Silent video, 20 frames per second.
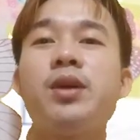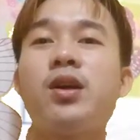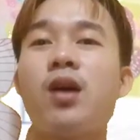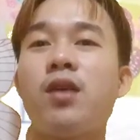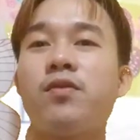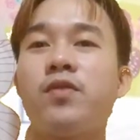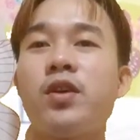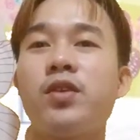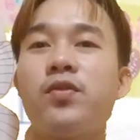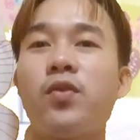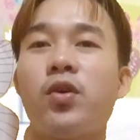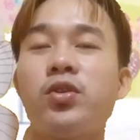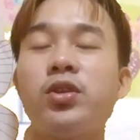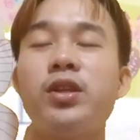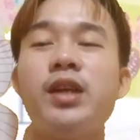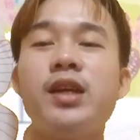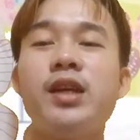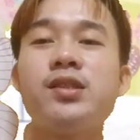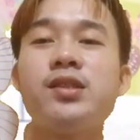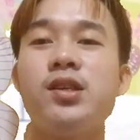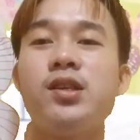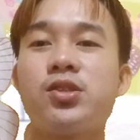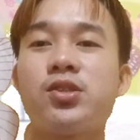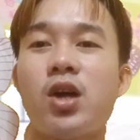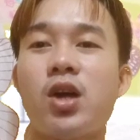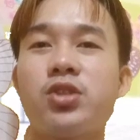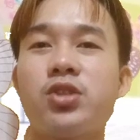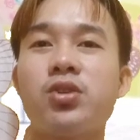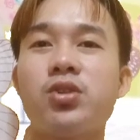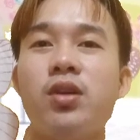to be covered for today's
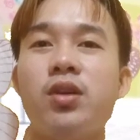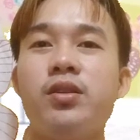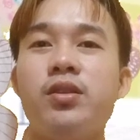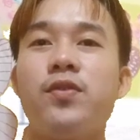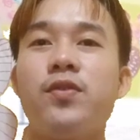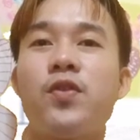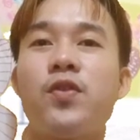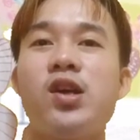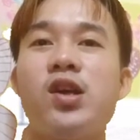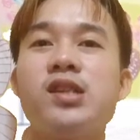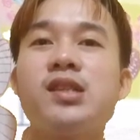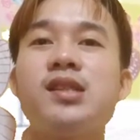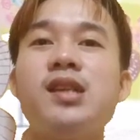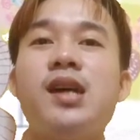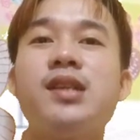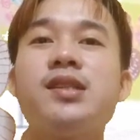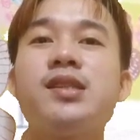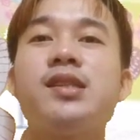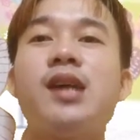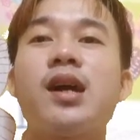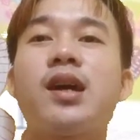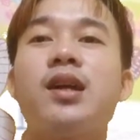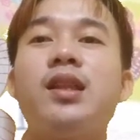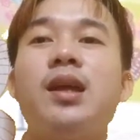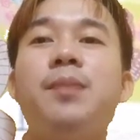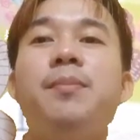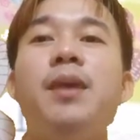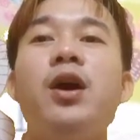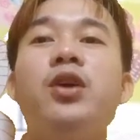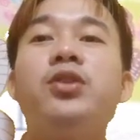discussion. First, let's
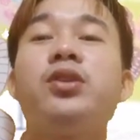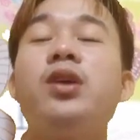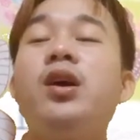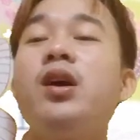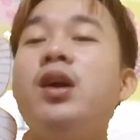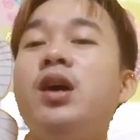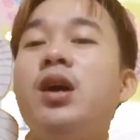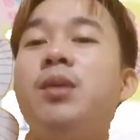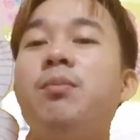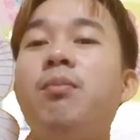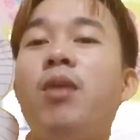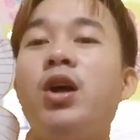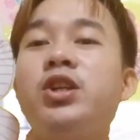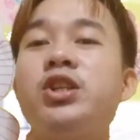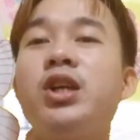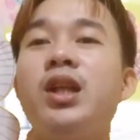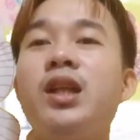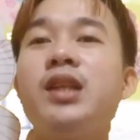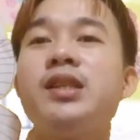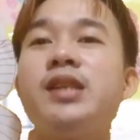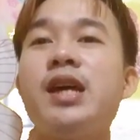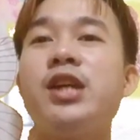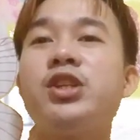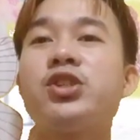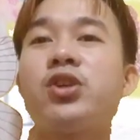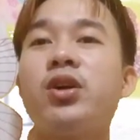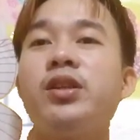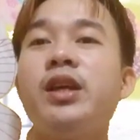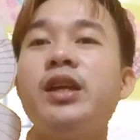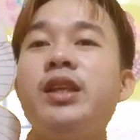tackle about
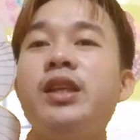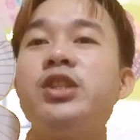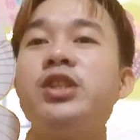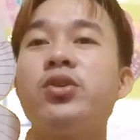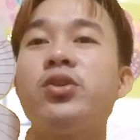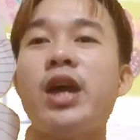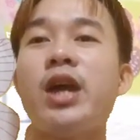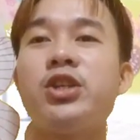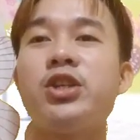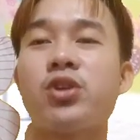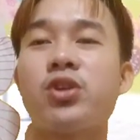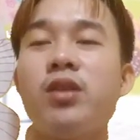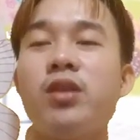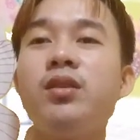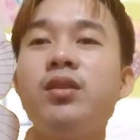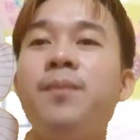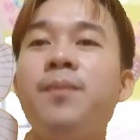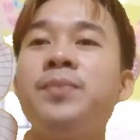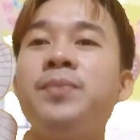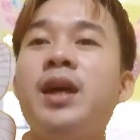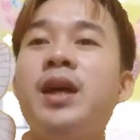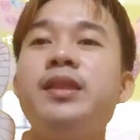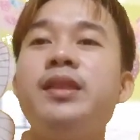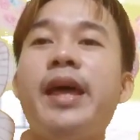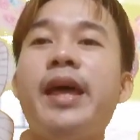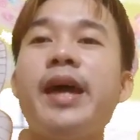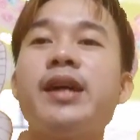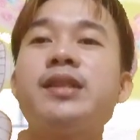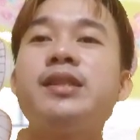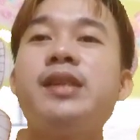marginalization in education.
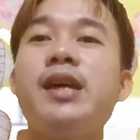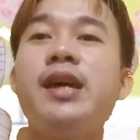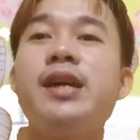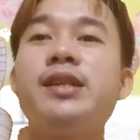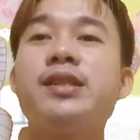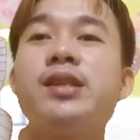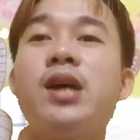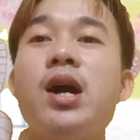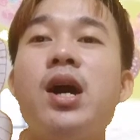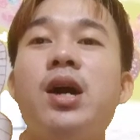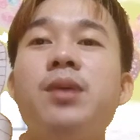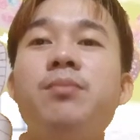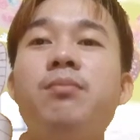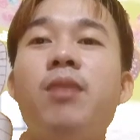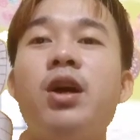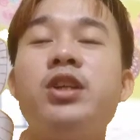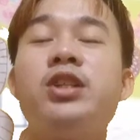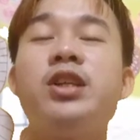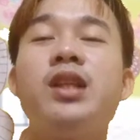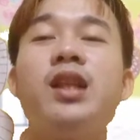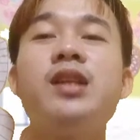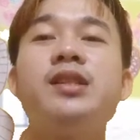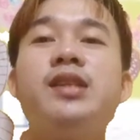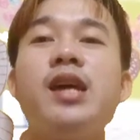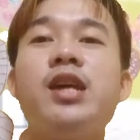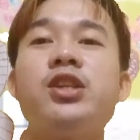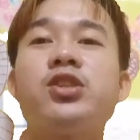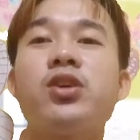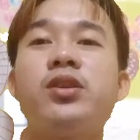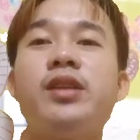Next is
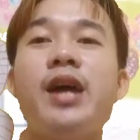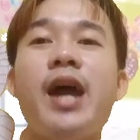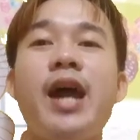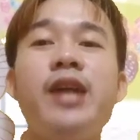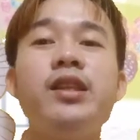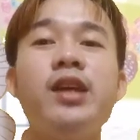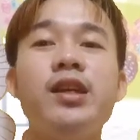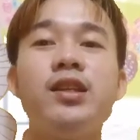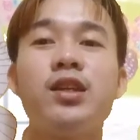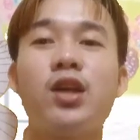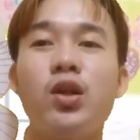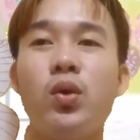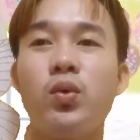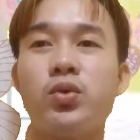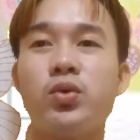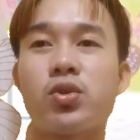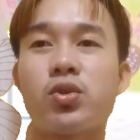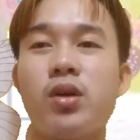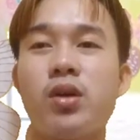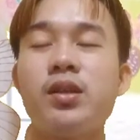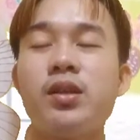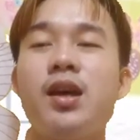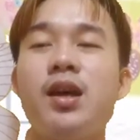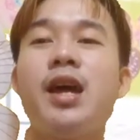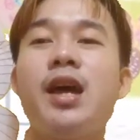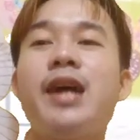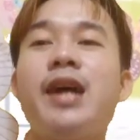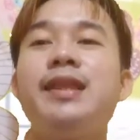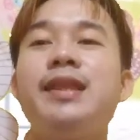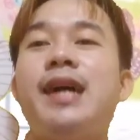marginalization and inclusion.
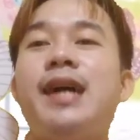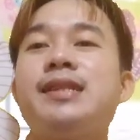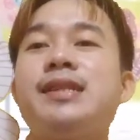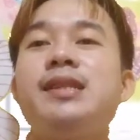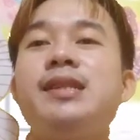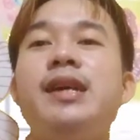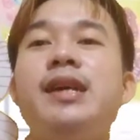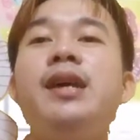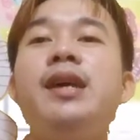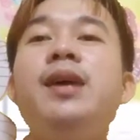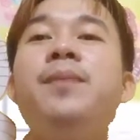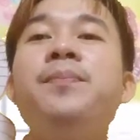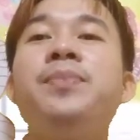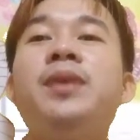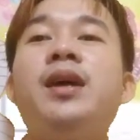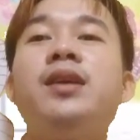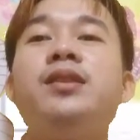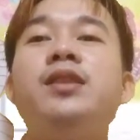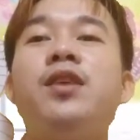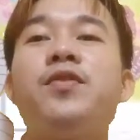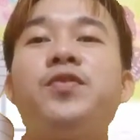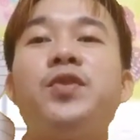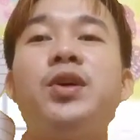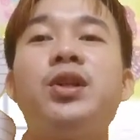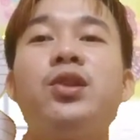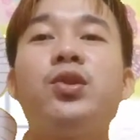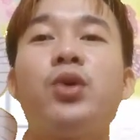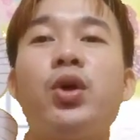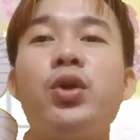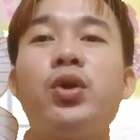Lastly,
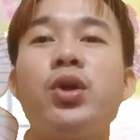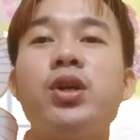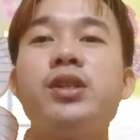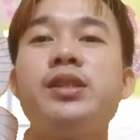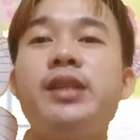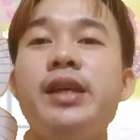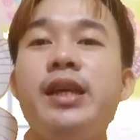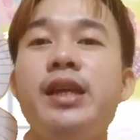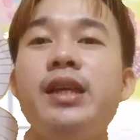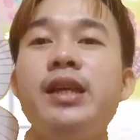different learners